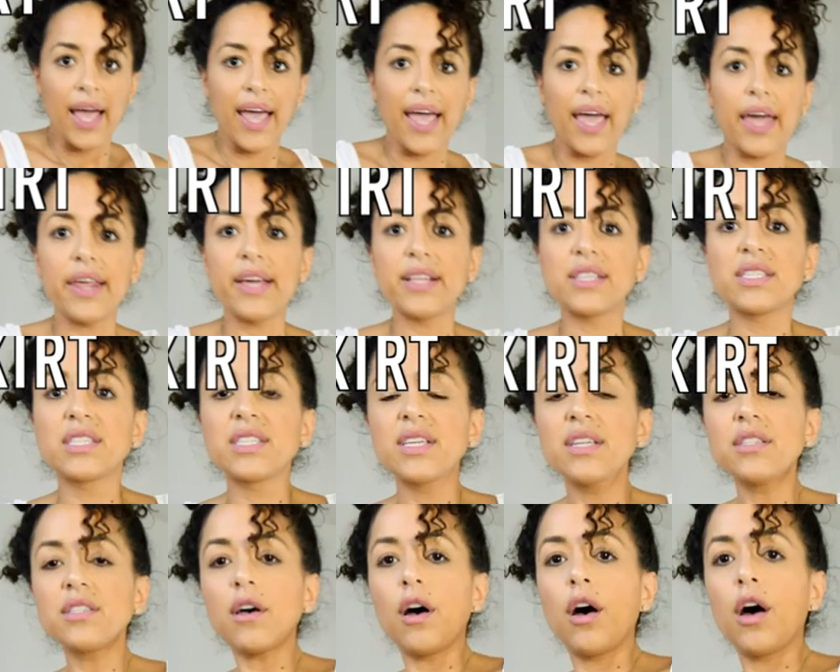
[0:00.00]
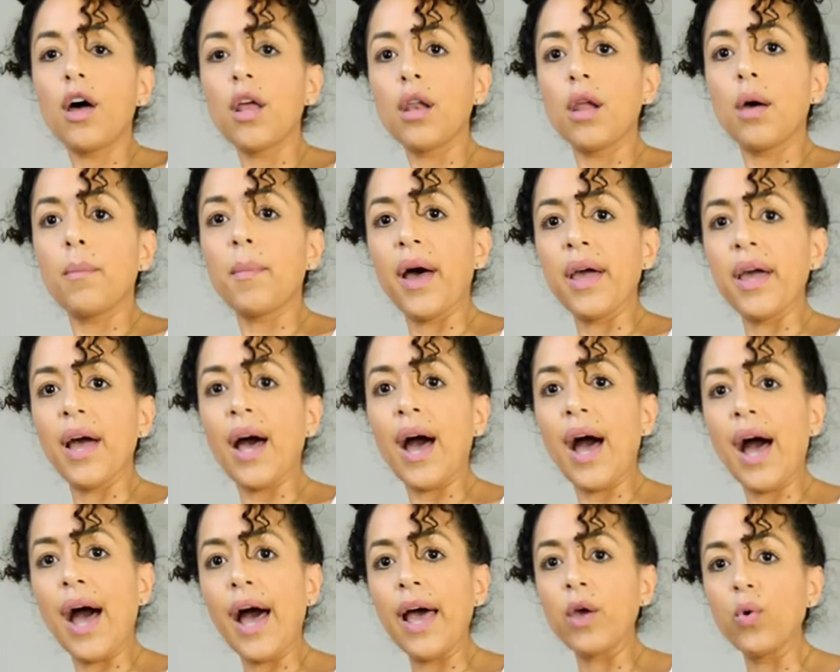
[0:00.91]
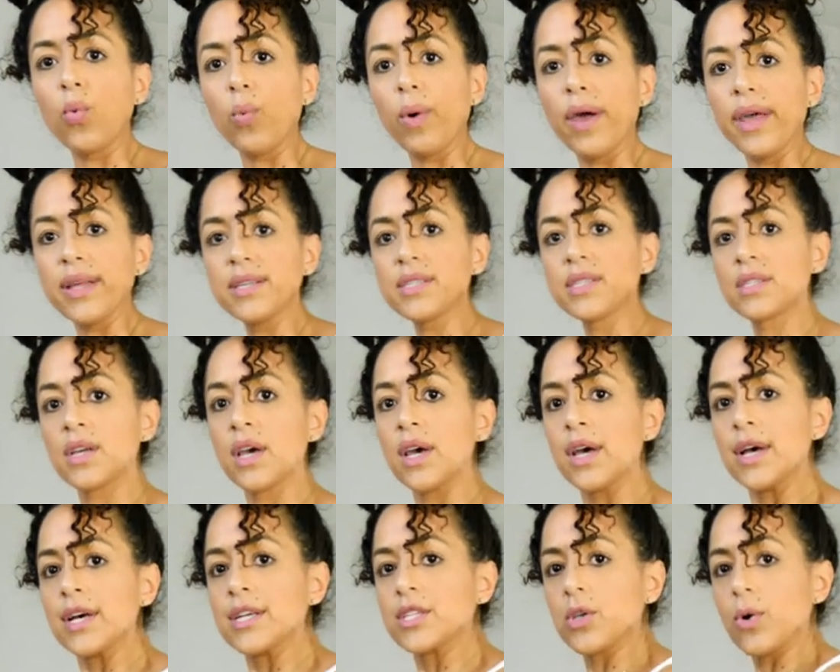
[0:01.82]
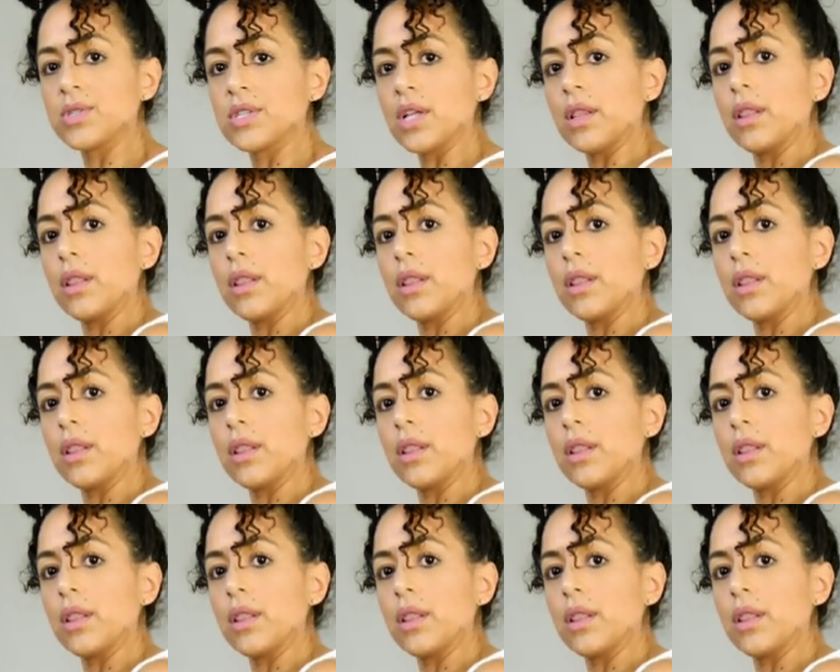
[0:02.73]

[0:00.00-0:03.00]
and it sits on my high waist, so it's